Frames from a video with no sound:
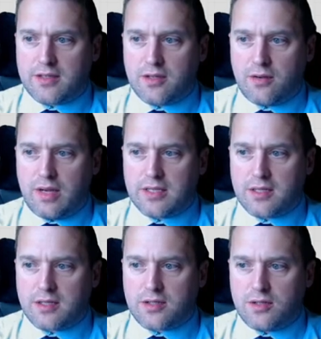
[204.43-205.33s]
So here's
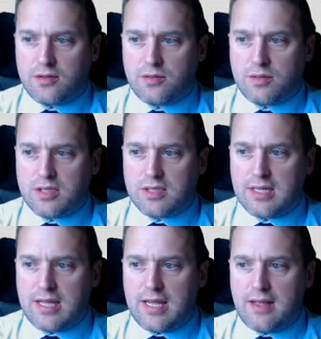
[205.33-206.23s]
our two switches
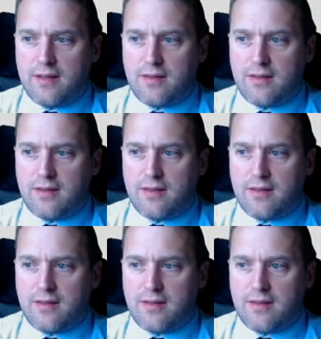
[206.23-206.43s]
there,